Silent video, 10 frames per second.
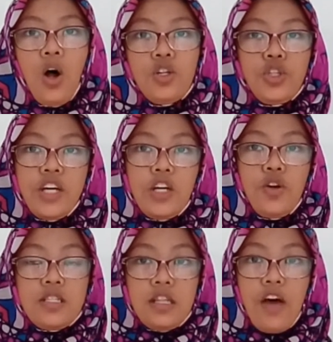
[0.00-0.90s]
all you can
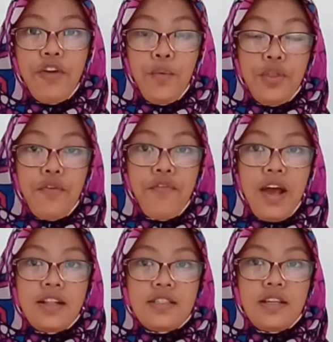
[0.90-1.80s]
do is laughing with your
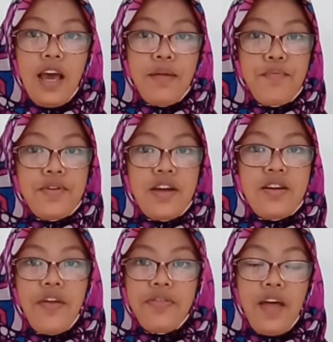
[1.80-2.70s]
friends and
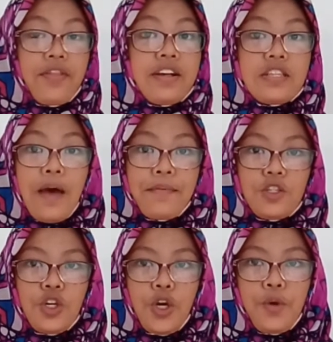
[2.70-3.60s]
pretend that nothing's
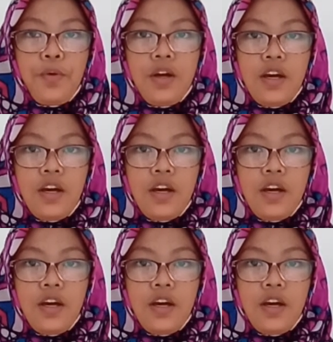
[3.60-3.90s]
happened to you.